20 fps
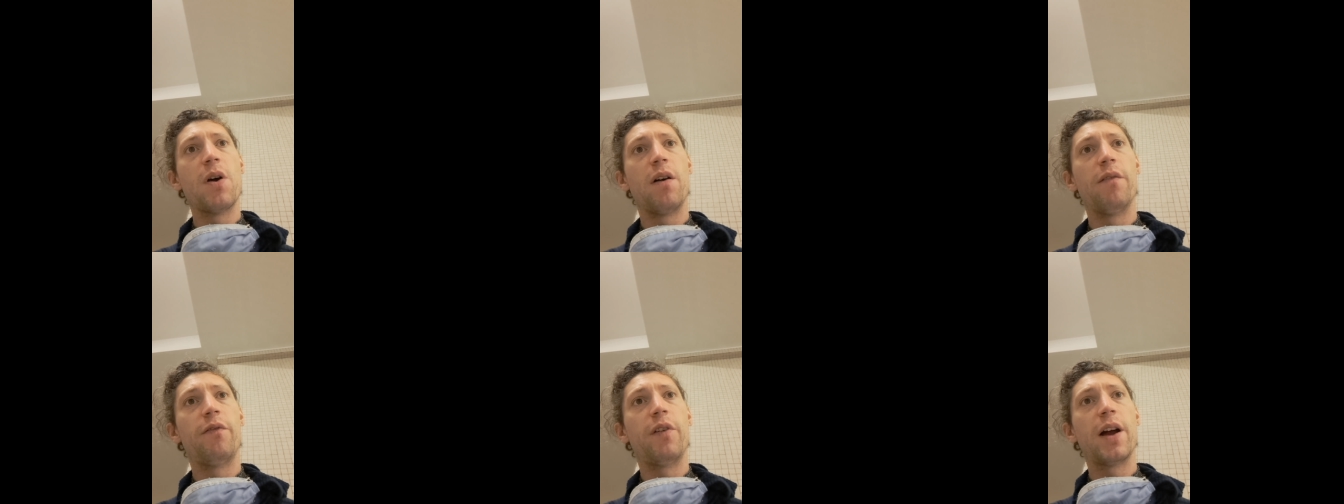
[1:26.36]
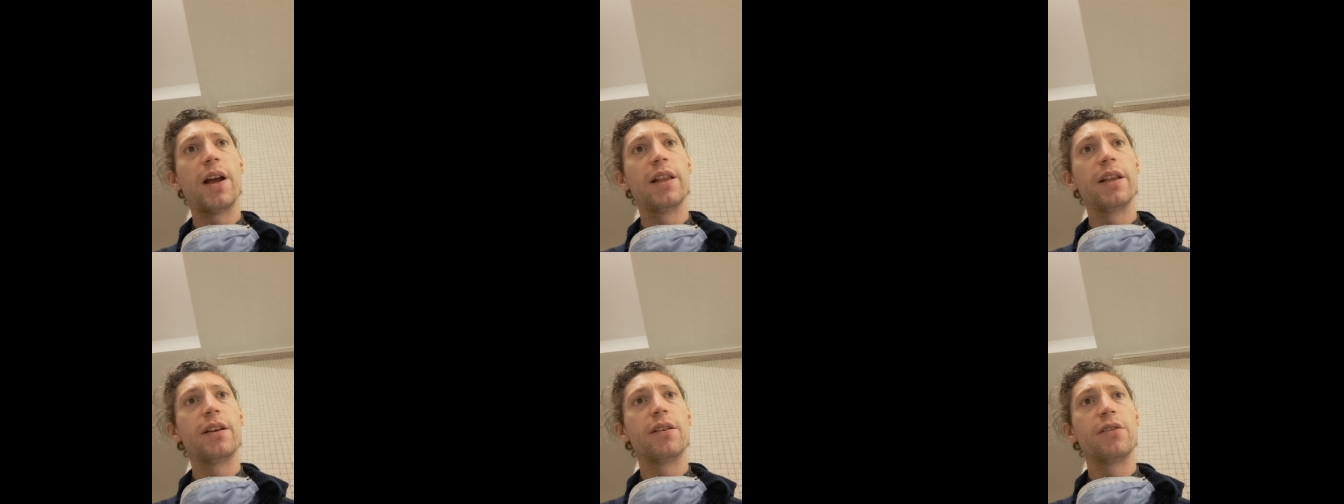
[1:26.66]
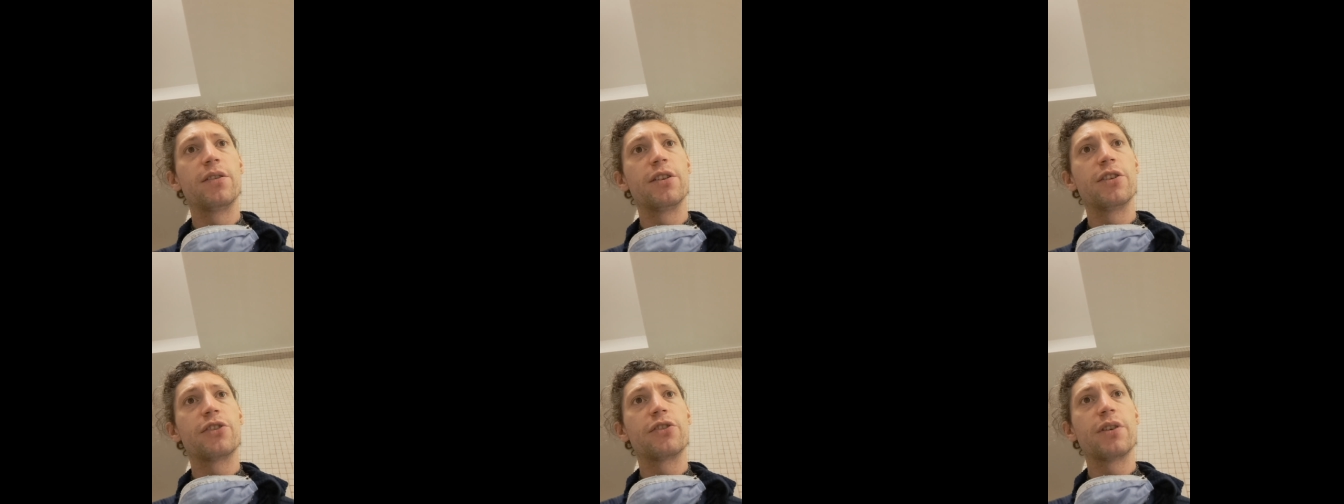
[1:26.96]
violent
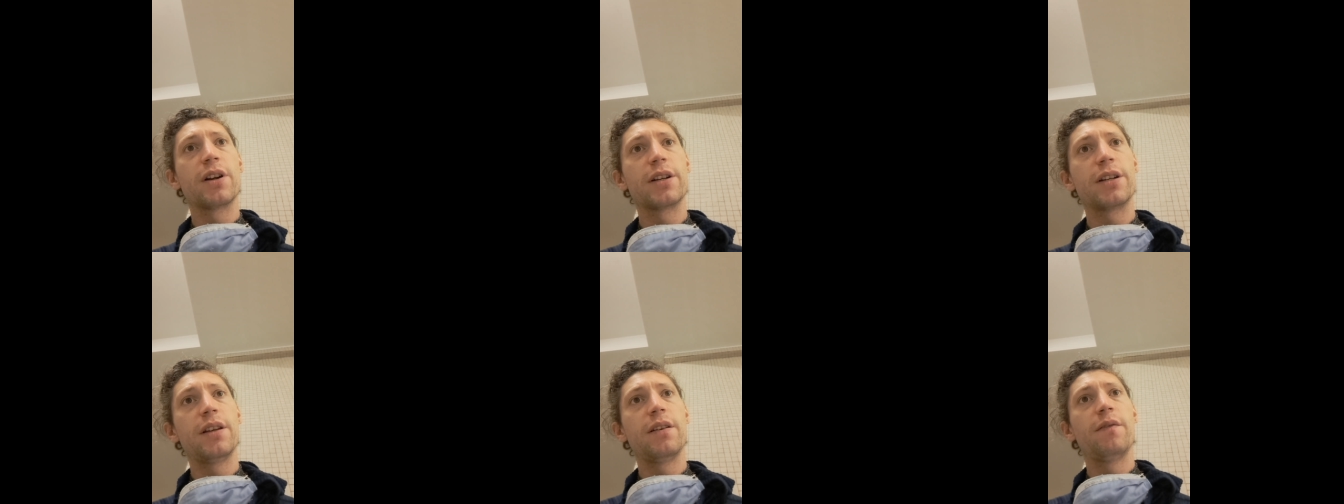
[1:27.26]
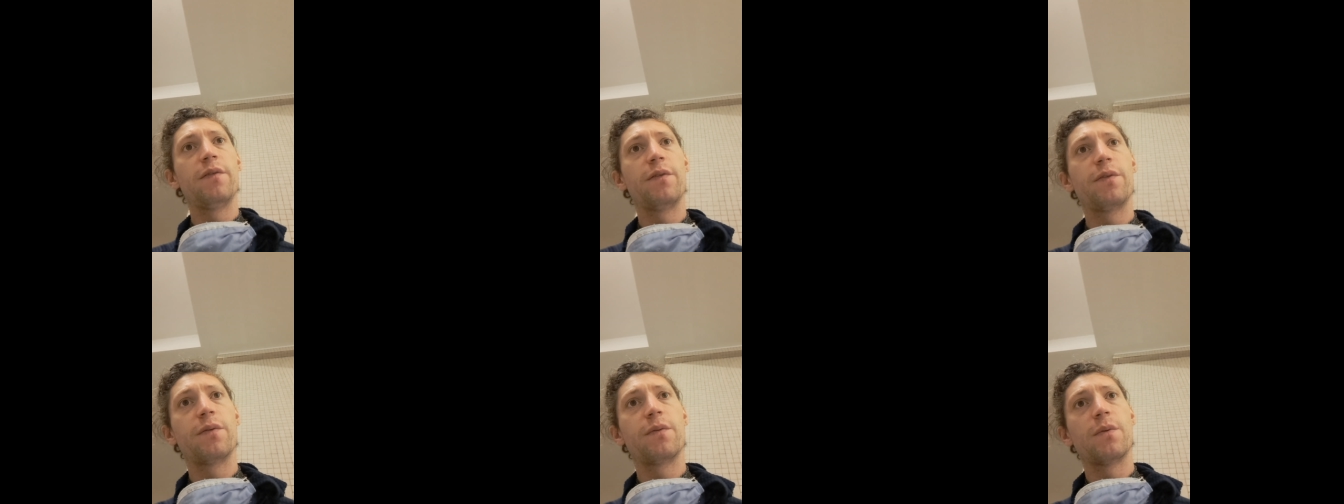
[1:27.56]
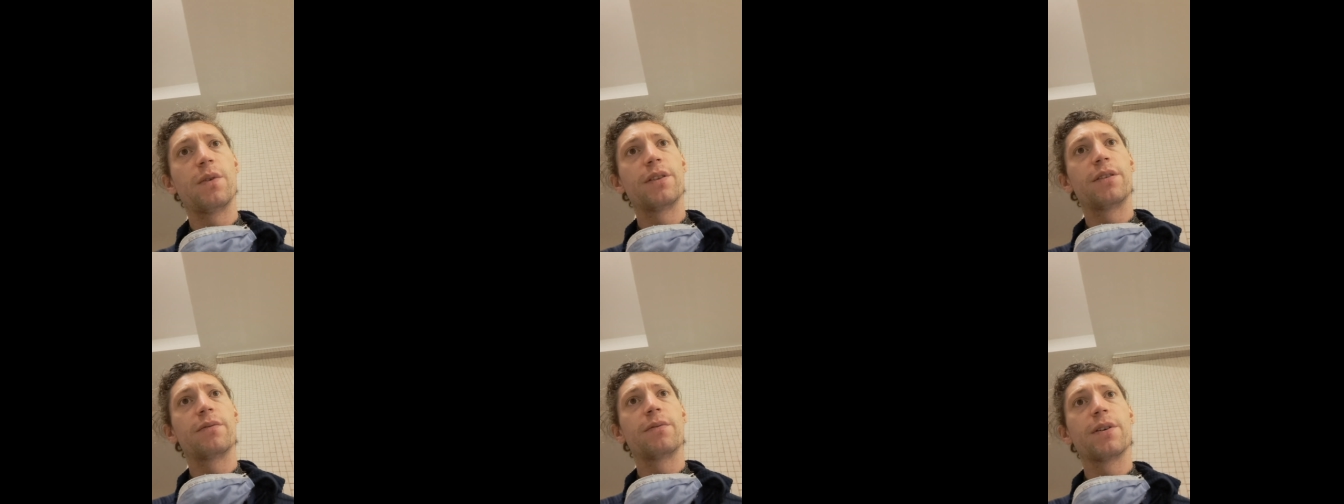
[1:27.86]
or destructive
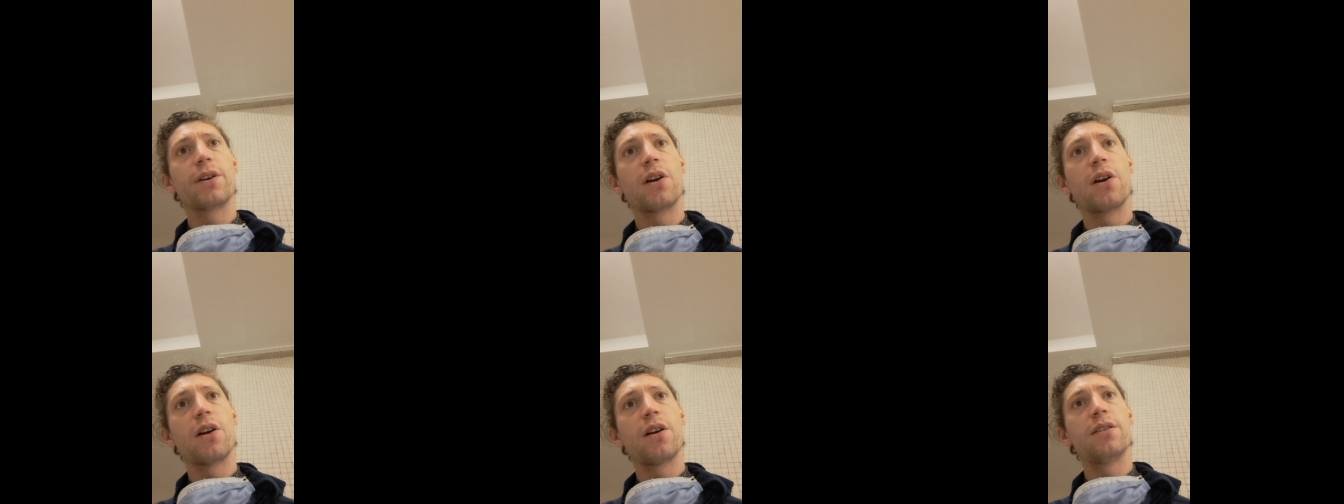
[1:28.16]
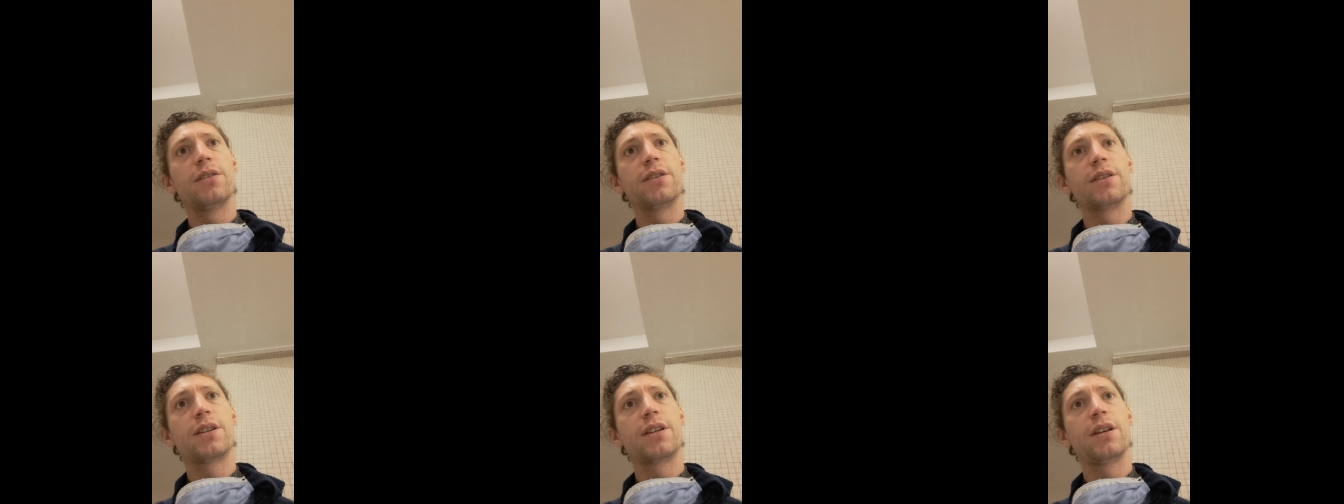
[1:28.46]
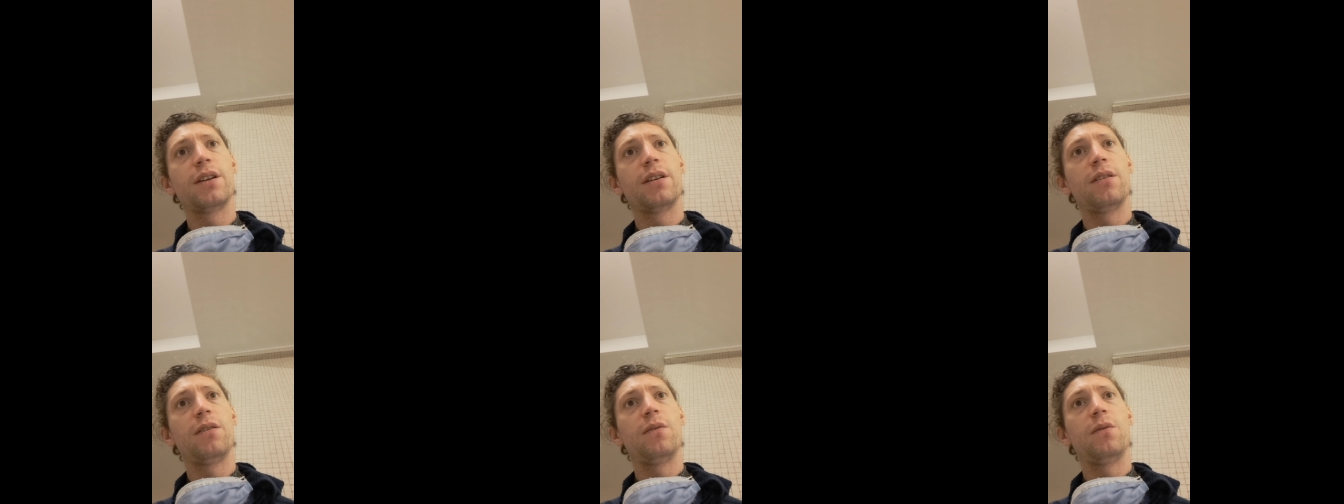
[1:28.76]
with regards
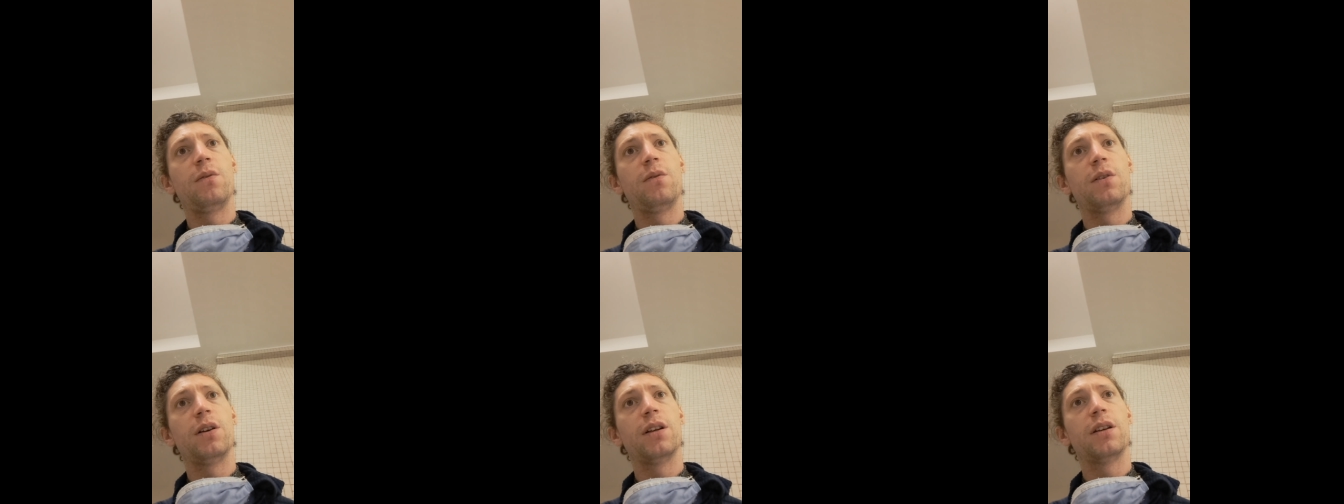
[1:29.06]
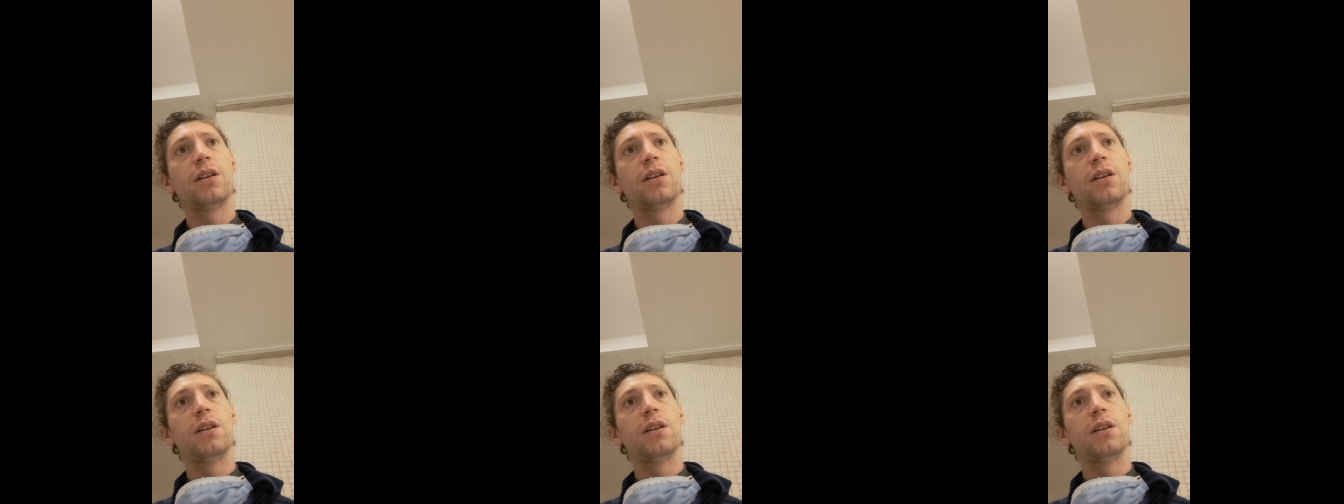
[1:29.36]
to,